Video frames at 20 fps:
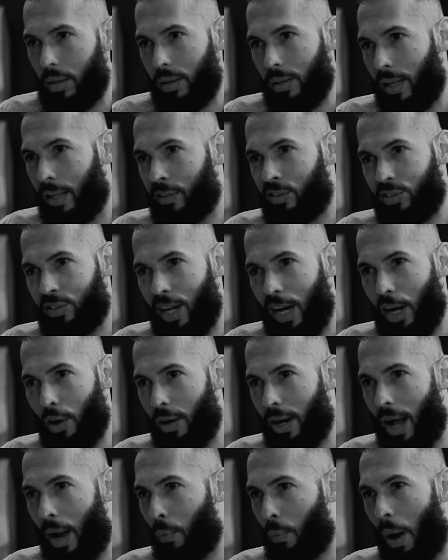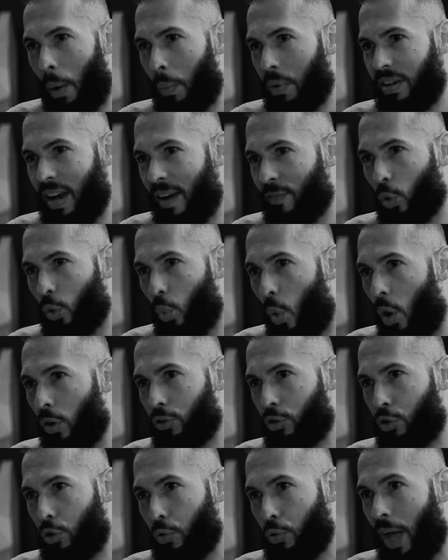That's scary. I would never
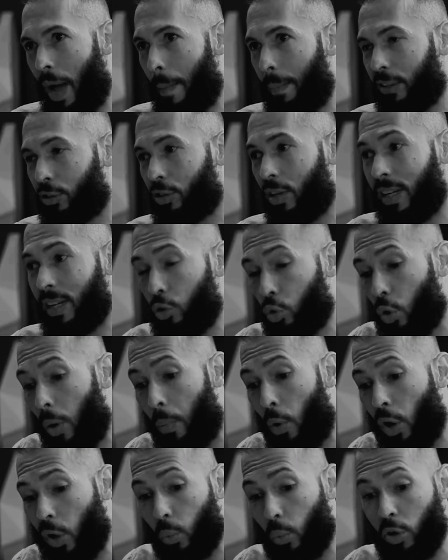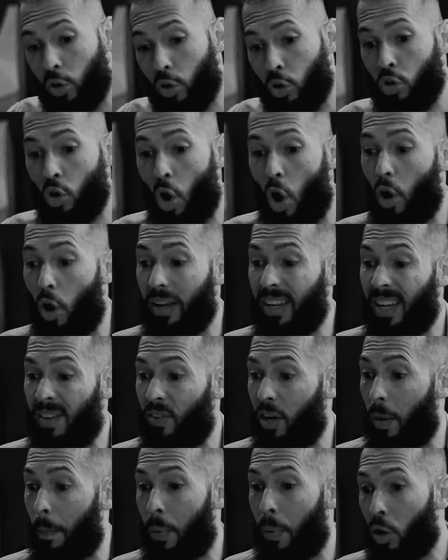want to do that, but it's going to get to a point where you're not
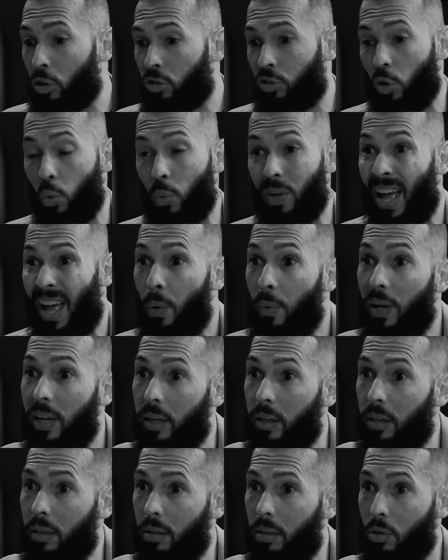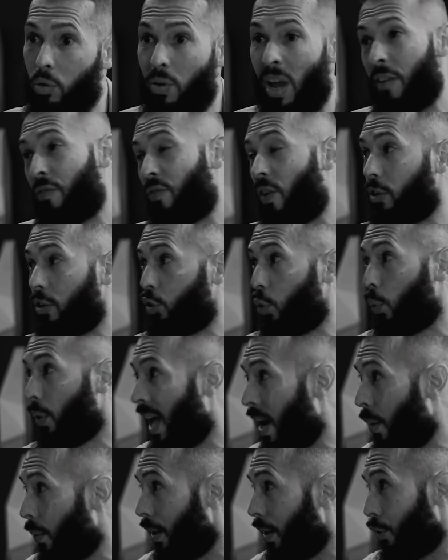even a person without it. You can't function
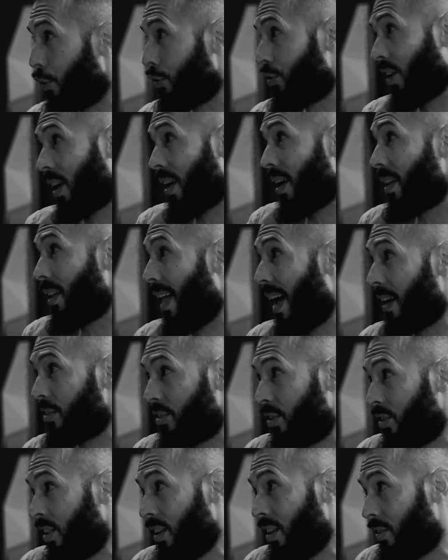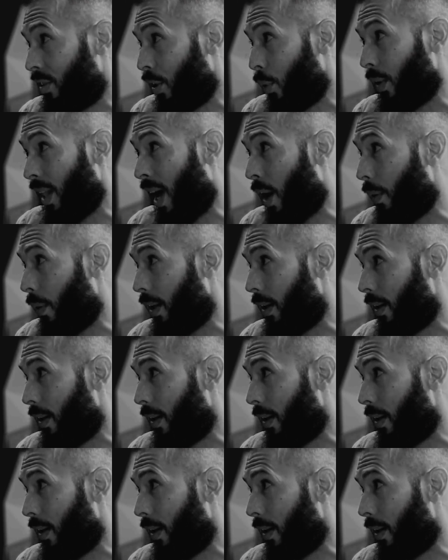without it. You're a second-class citizen without it.